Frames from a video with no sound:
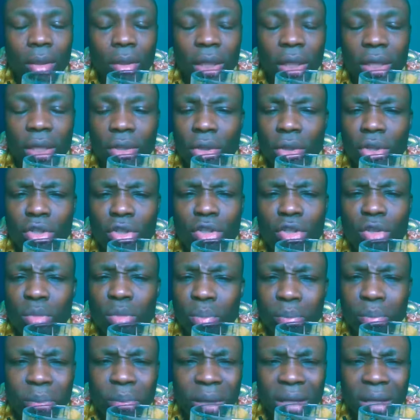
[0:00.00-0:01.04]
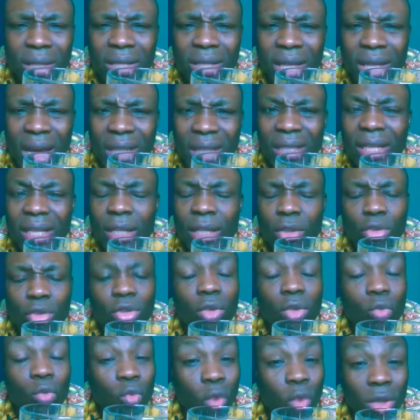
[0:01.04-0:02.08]
okay? Just speak that into
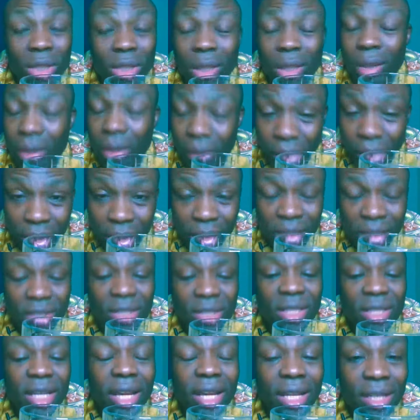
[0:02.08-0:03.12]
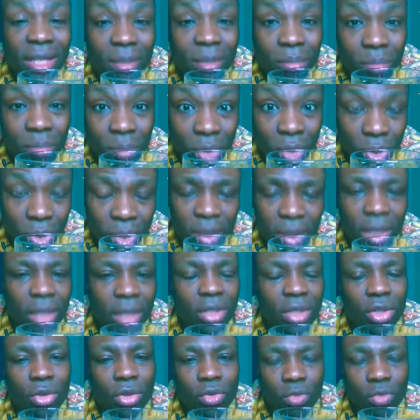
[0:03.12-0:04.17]
the water directly. Say the money
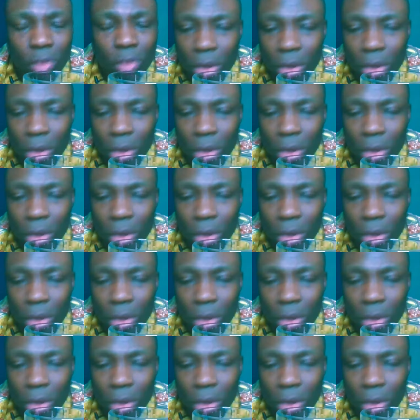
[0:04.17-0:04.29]
that you